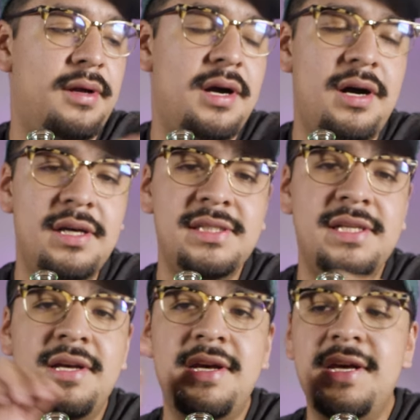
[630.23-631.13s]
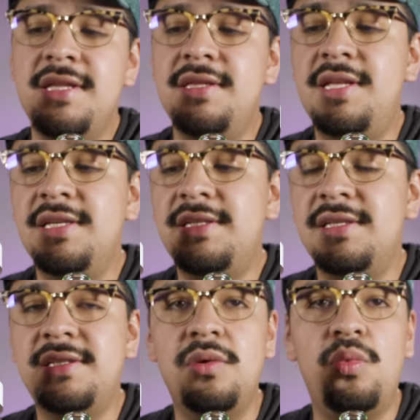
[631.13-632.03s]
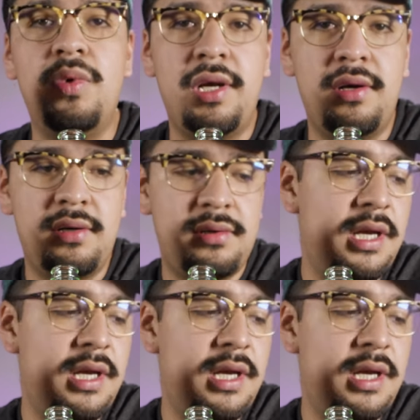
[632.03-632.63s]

cost, this is the winner.